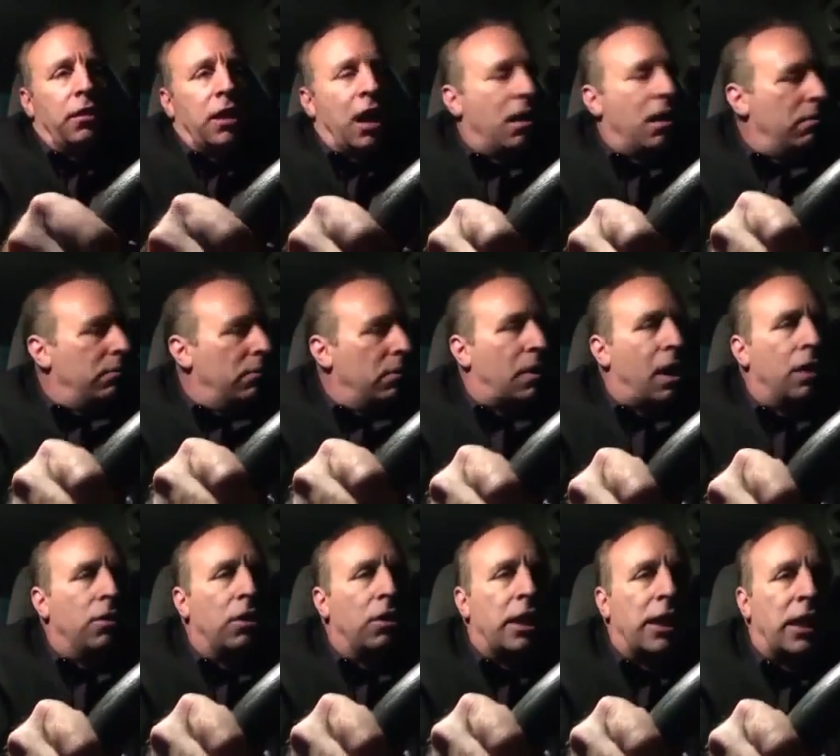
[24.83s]
Now look, I
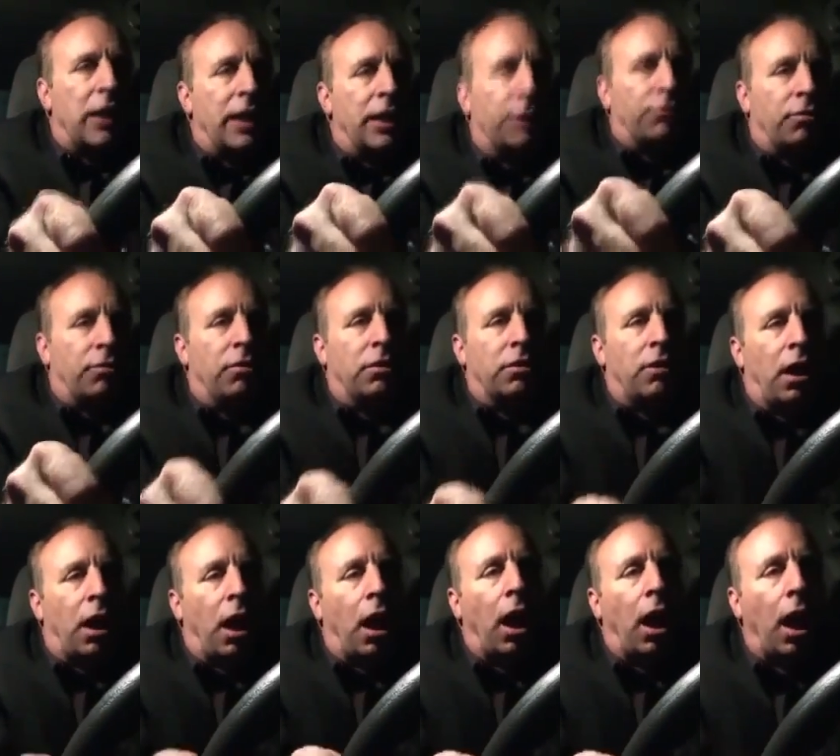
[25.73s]
look like an asshole.
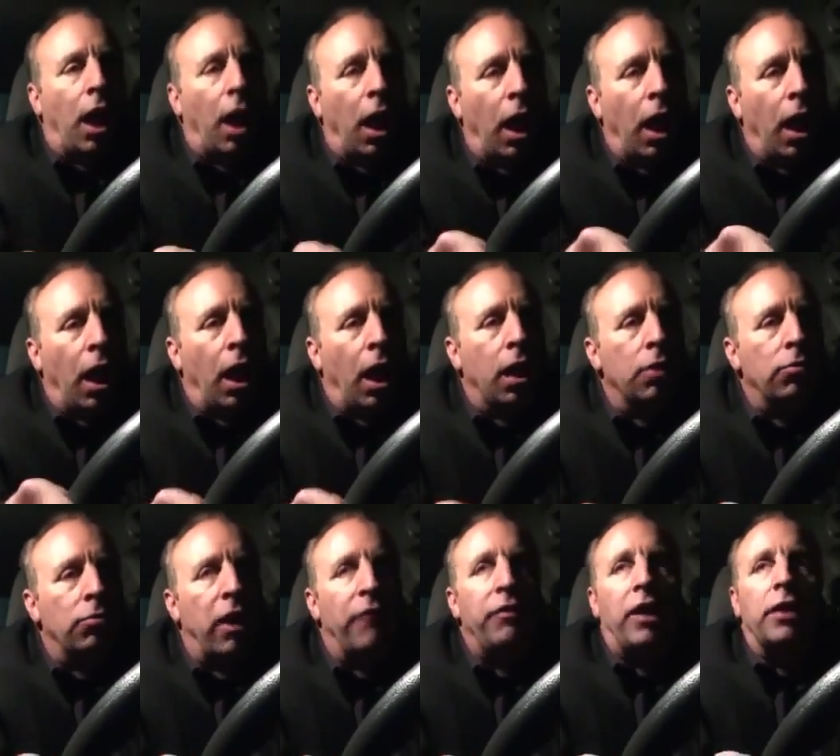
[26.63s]
Look, I
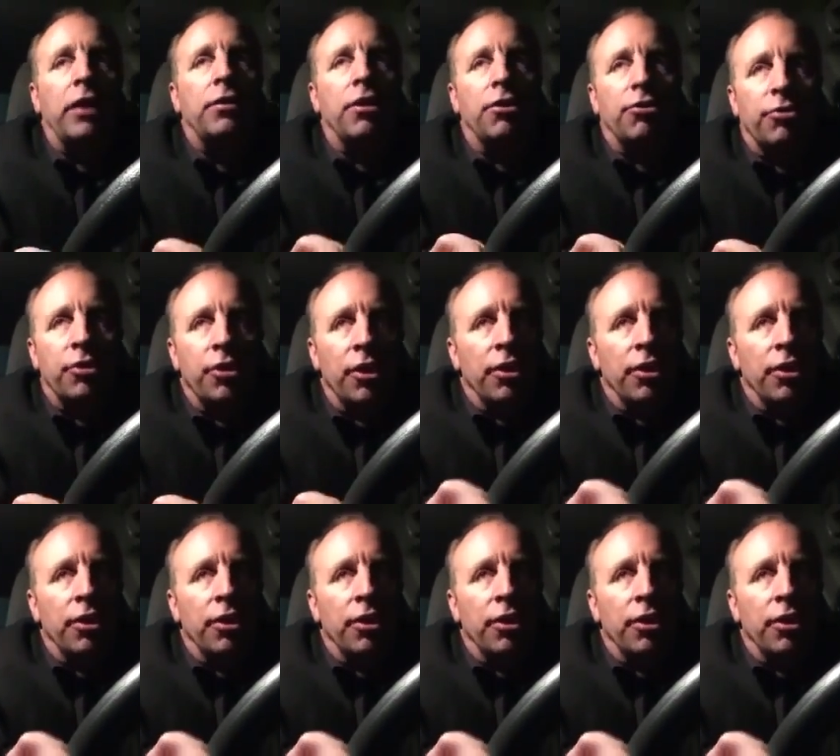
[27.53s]
drive like this.